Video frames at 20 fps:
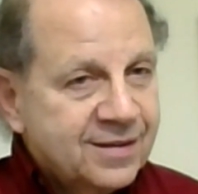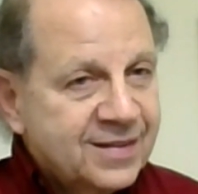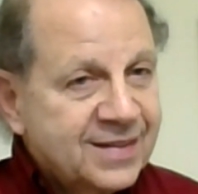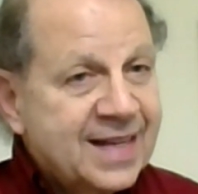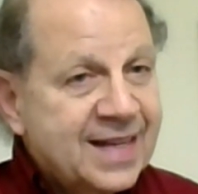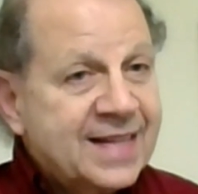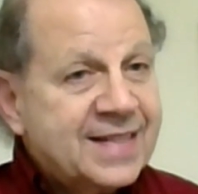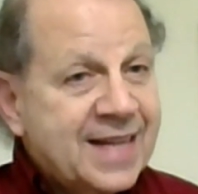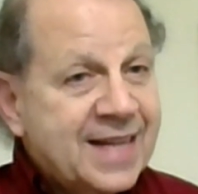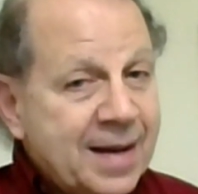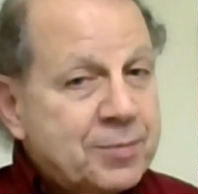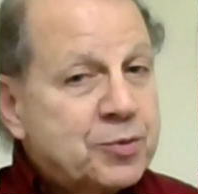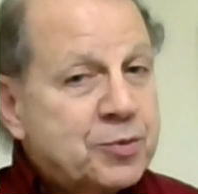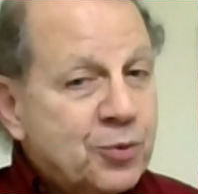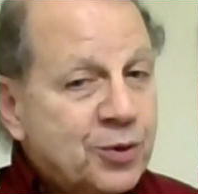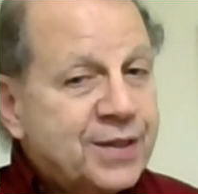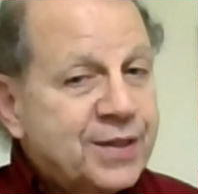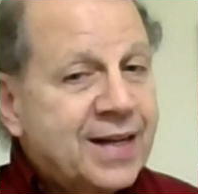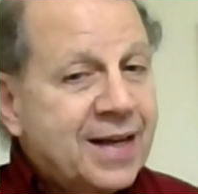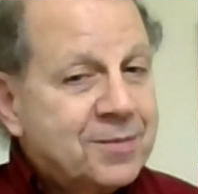10 times
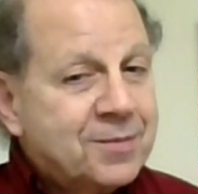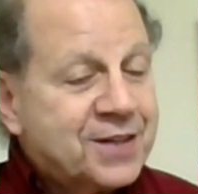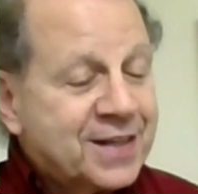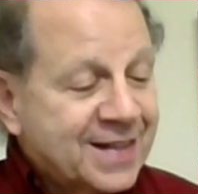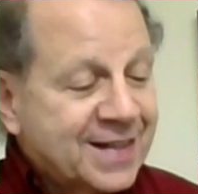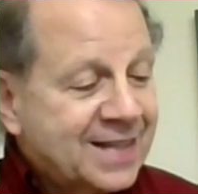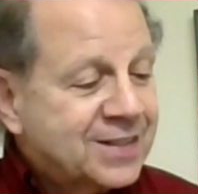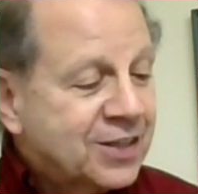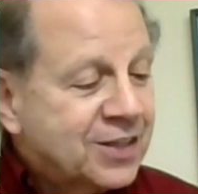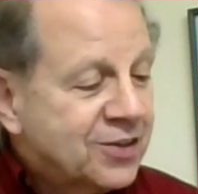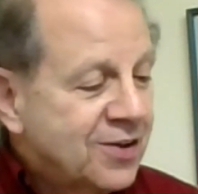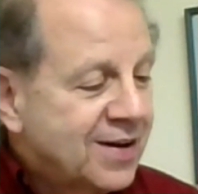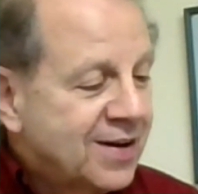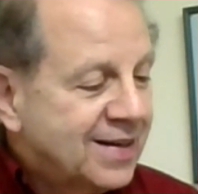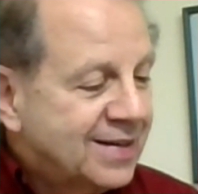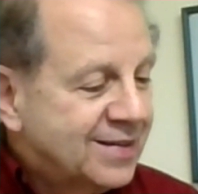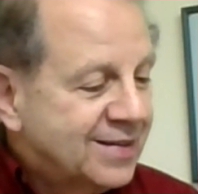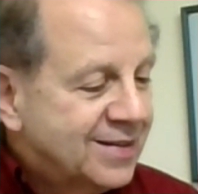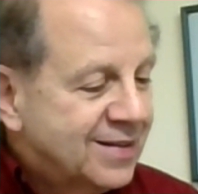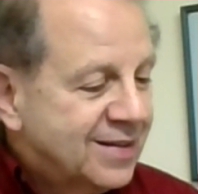more damaging, that's a lot.
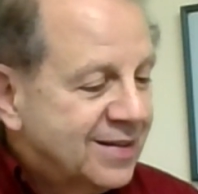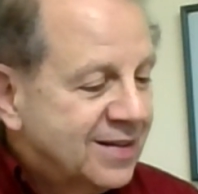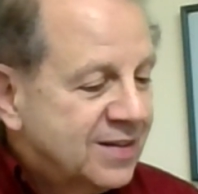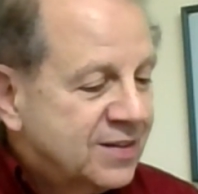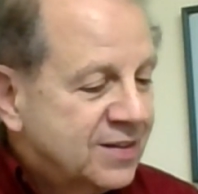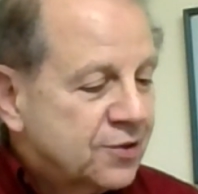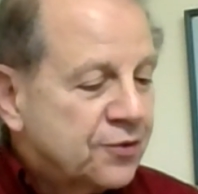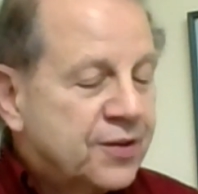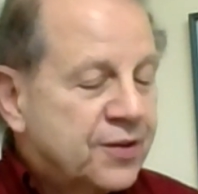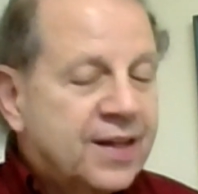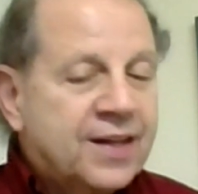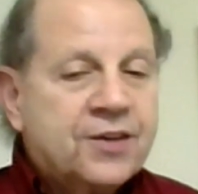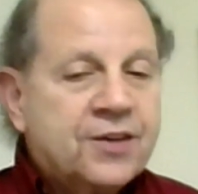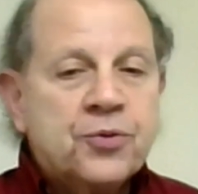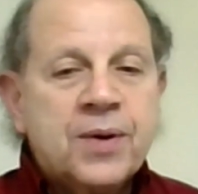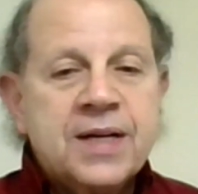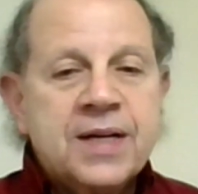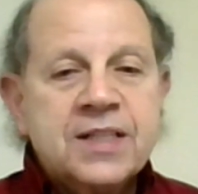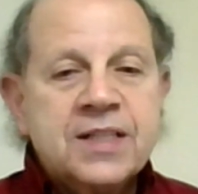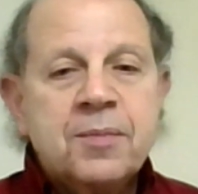So think
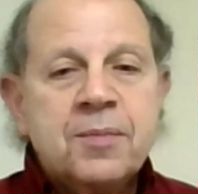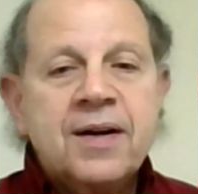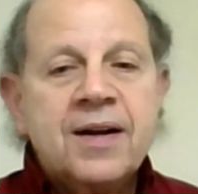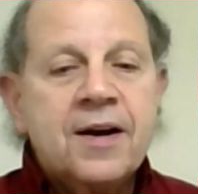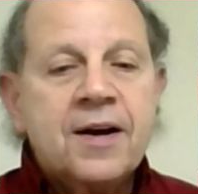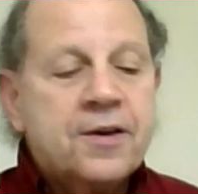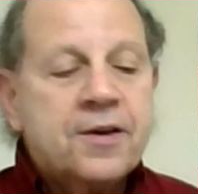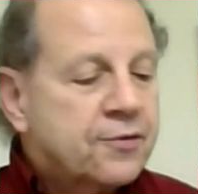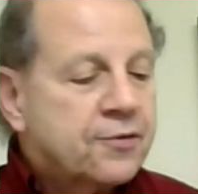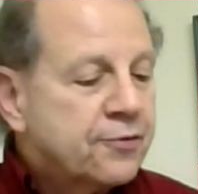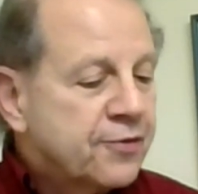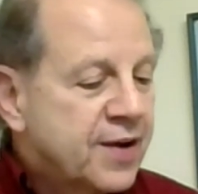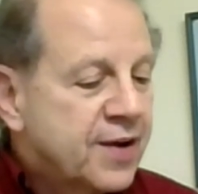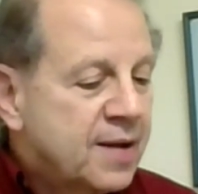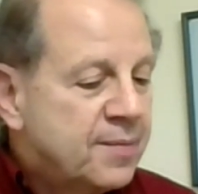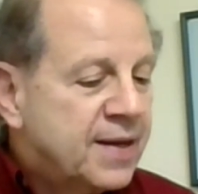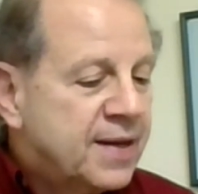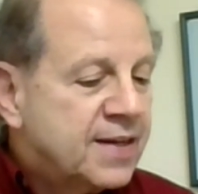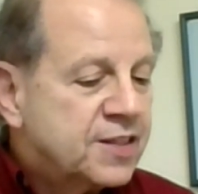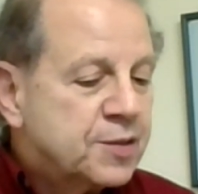twice about how you're
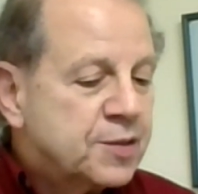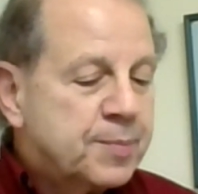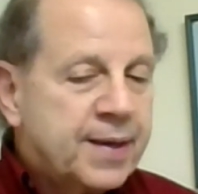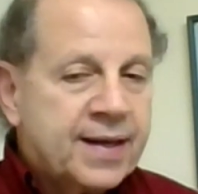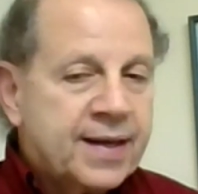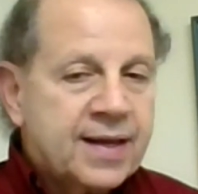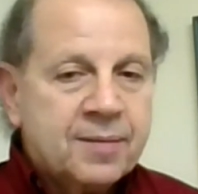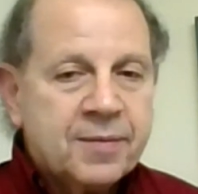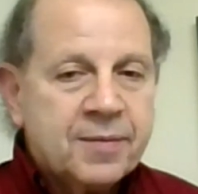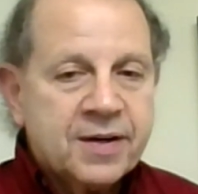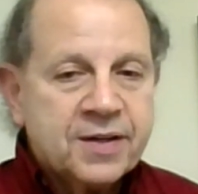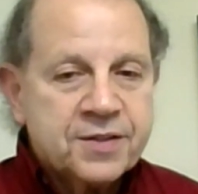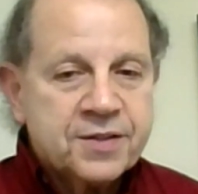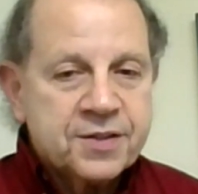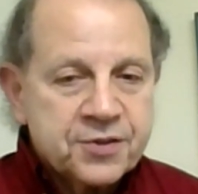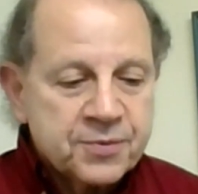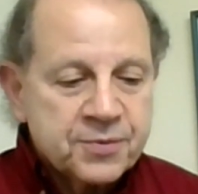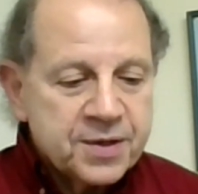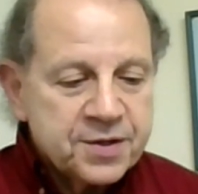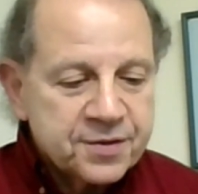framing and speaking about a
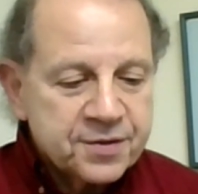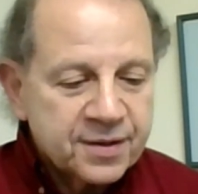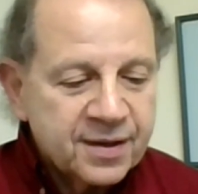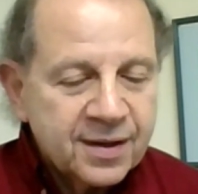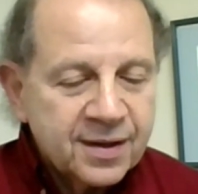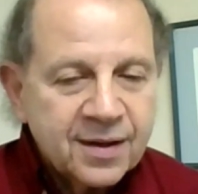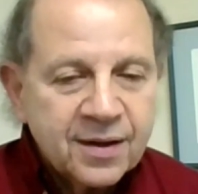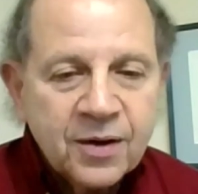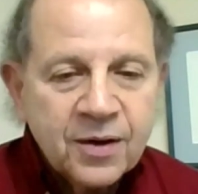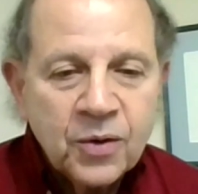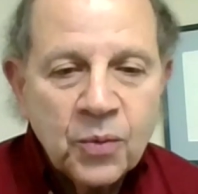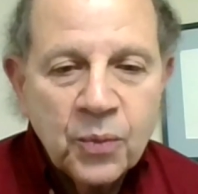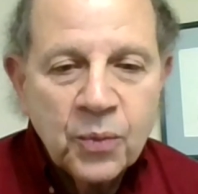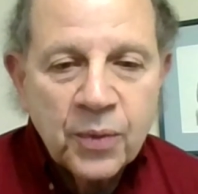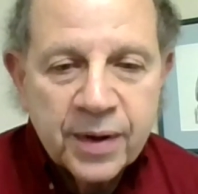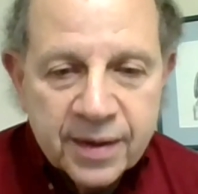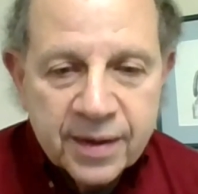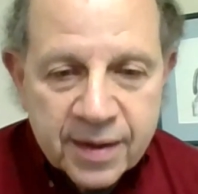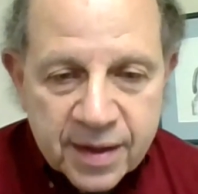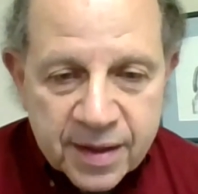situation.
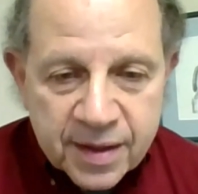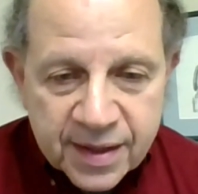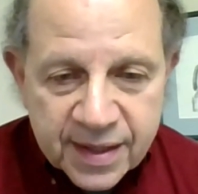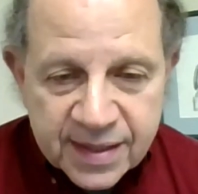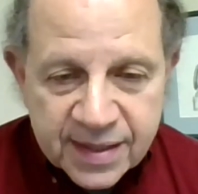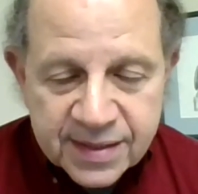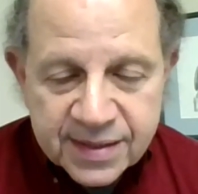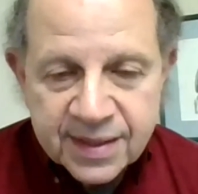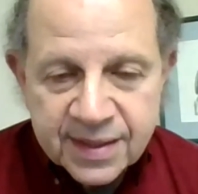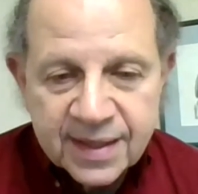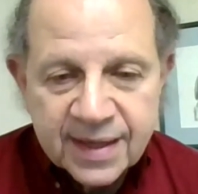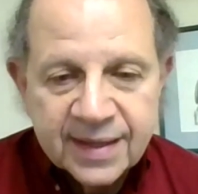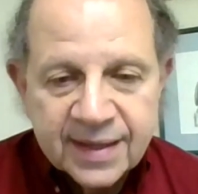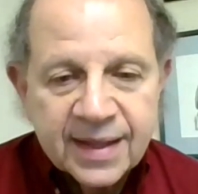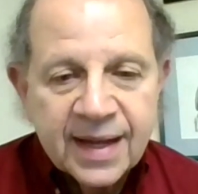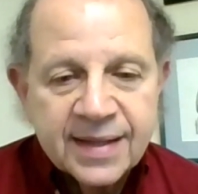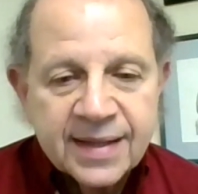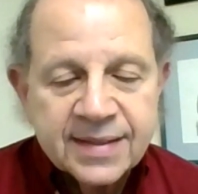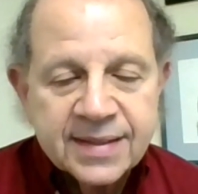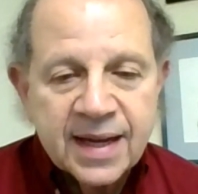One of the things that I
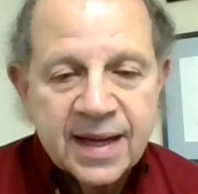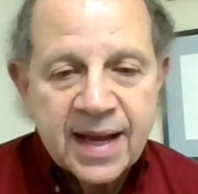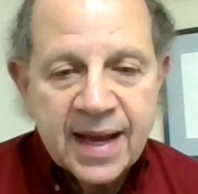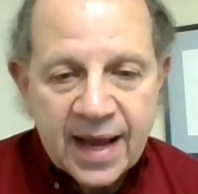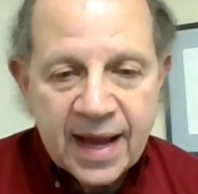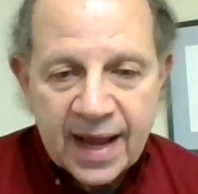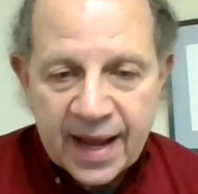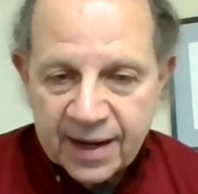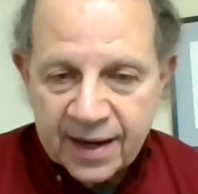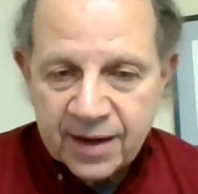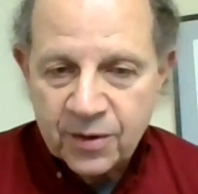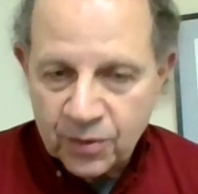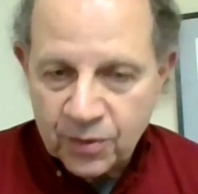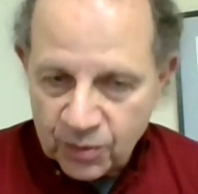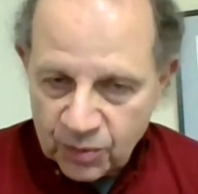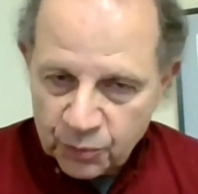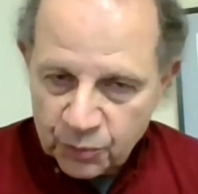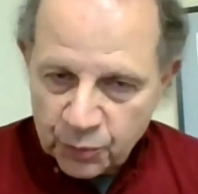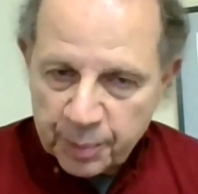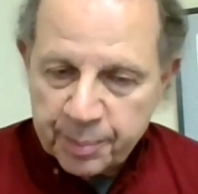like to echo
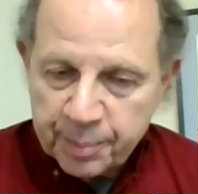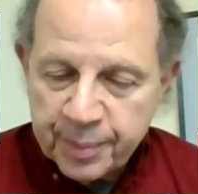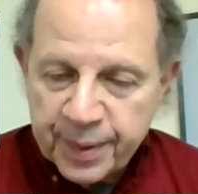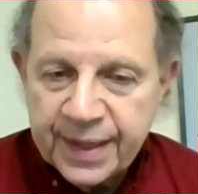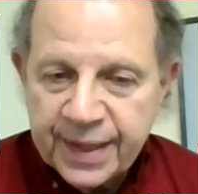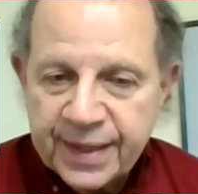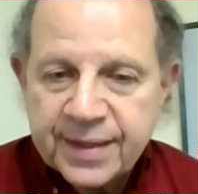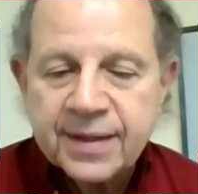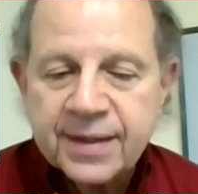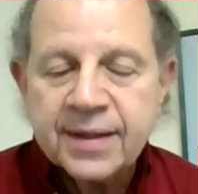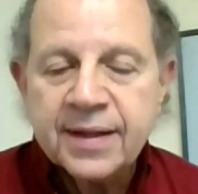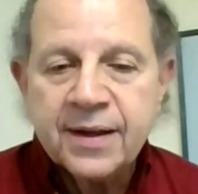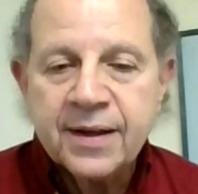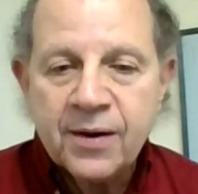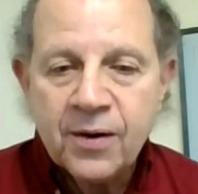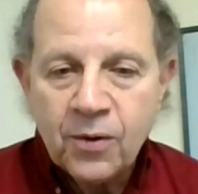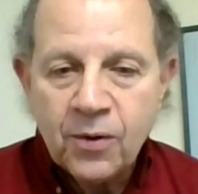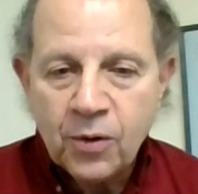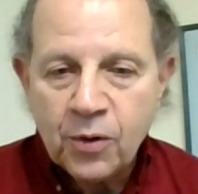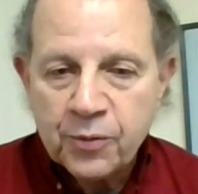repeatedly
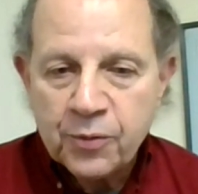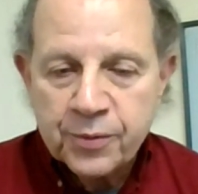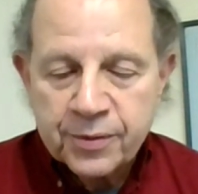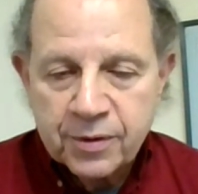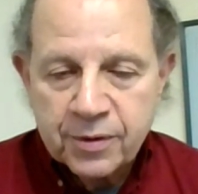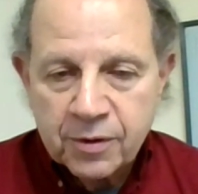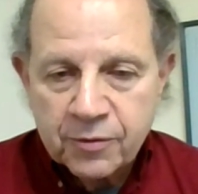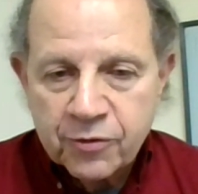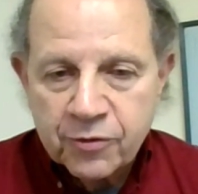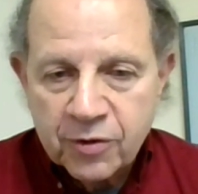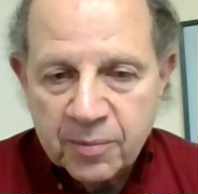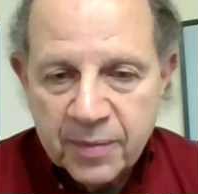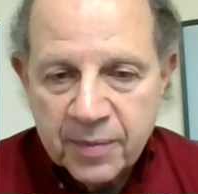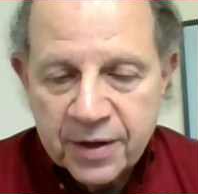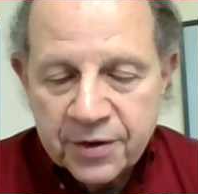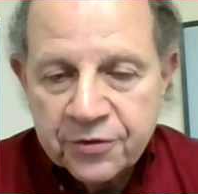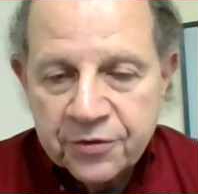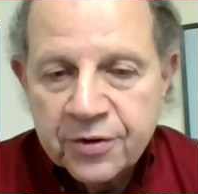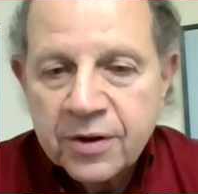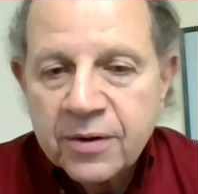over and over on my
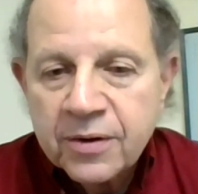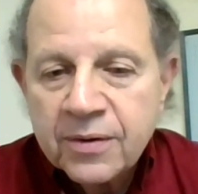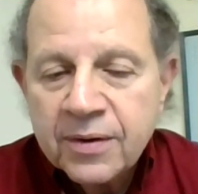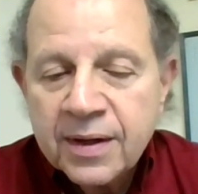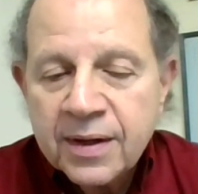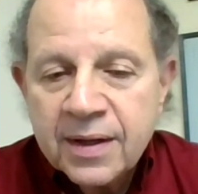show